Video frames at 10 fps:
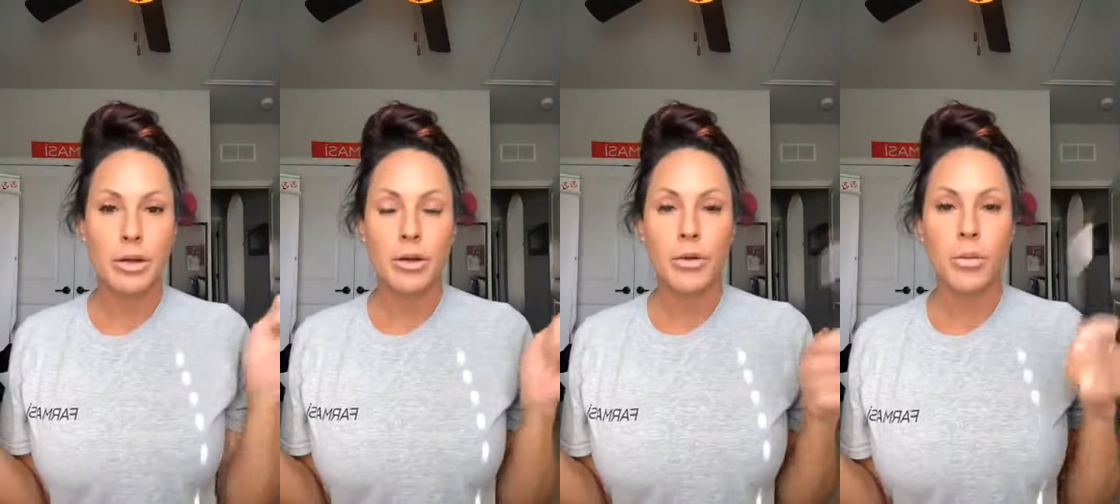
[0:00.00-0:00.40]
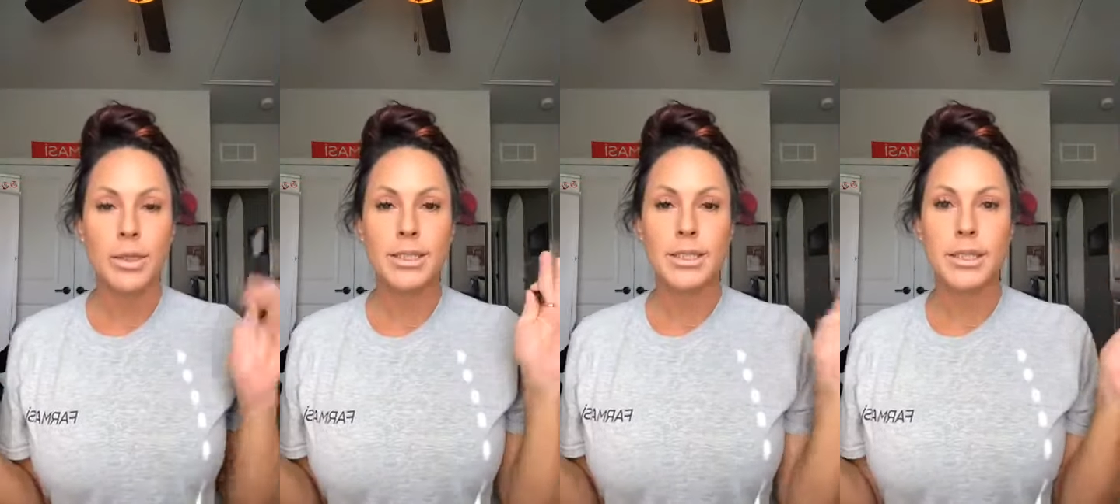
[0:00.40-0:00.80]

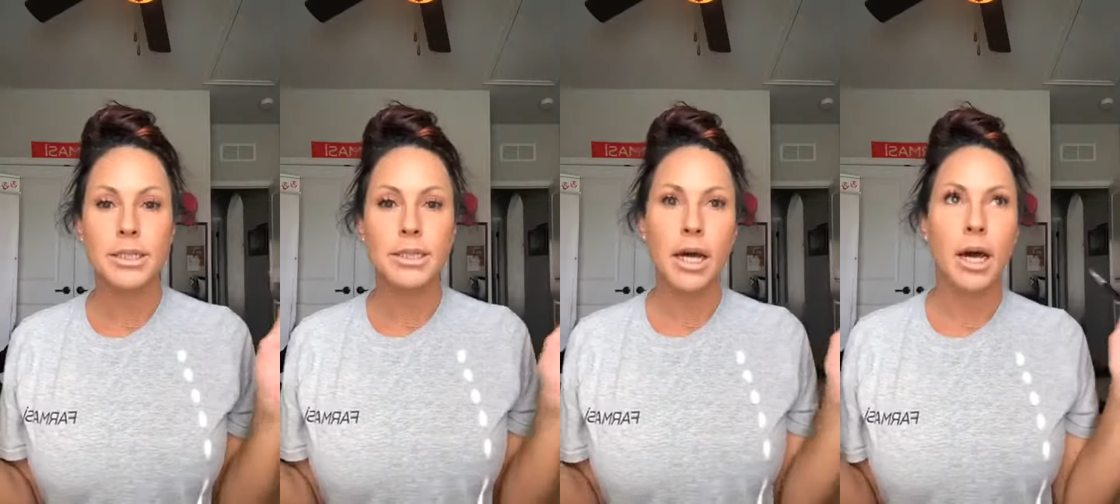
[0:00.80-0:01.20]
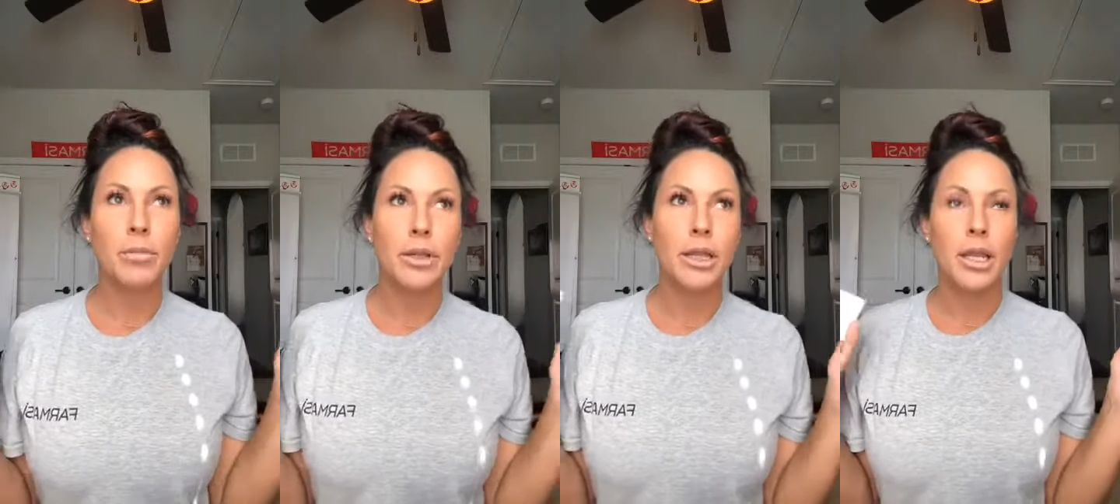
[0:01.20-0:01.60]
was the top
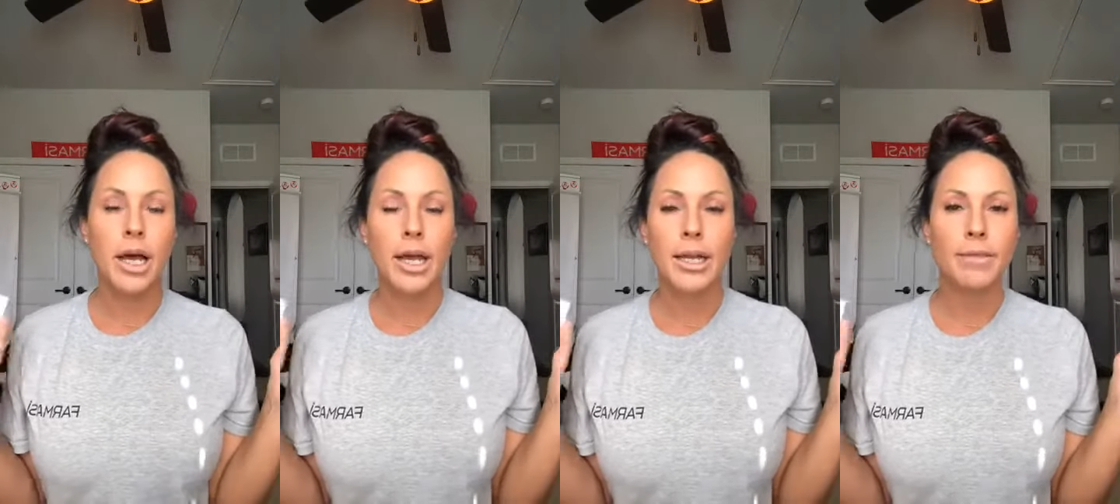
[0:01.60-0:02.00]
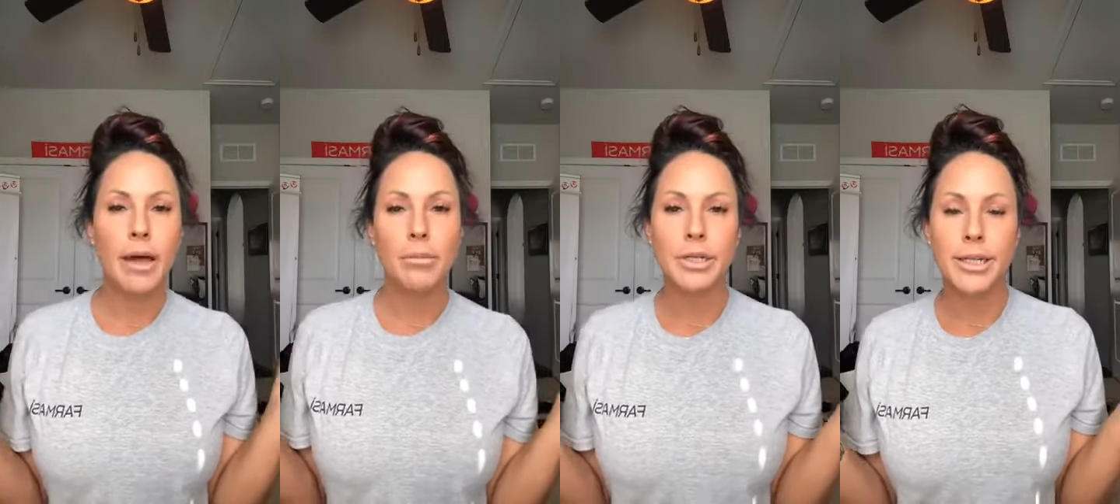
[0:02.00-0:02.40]
of the line at
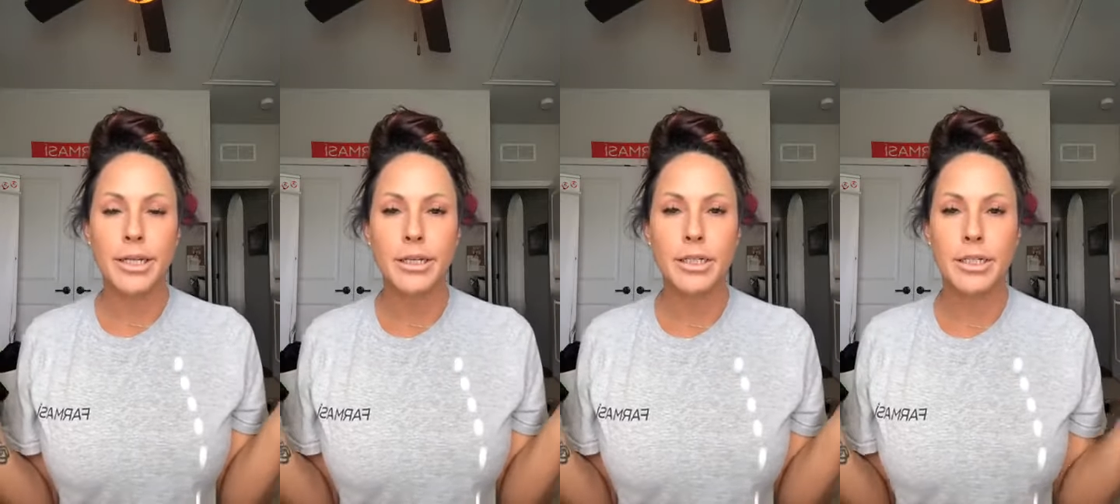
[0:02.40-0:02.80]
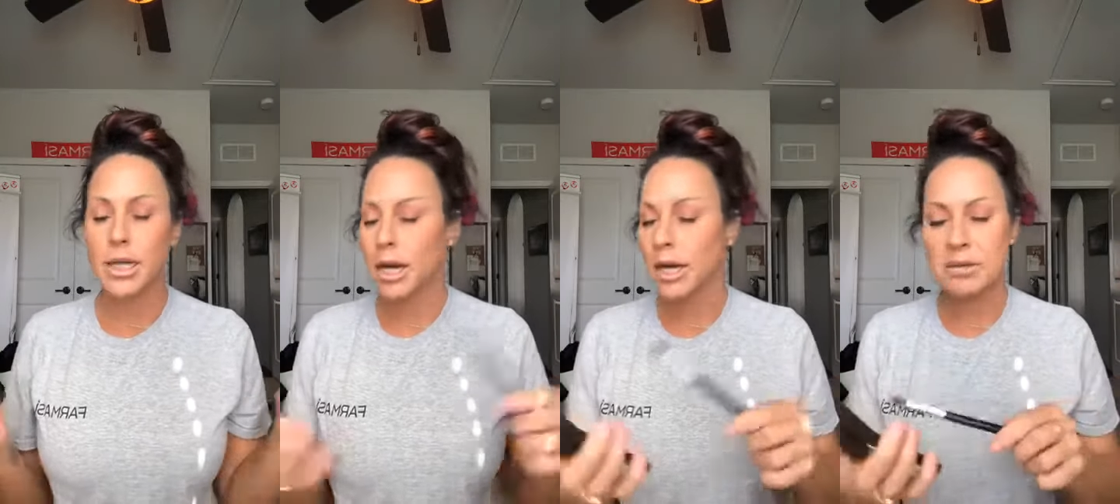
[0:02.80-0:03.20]
that particular
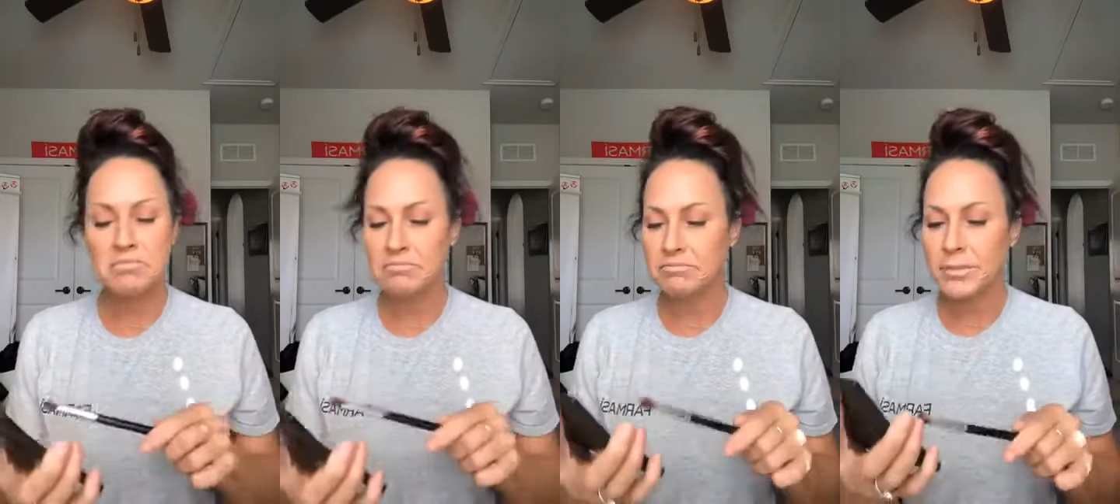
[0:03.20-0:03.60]
time.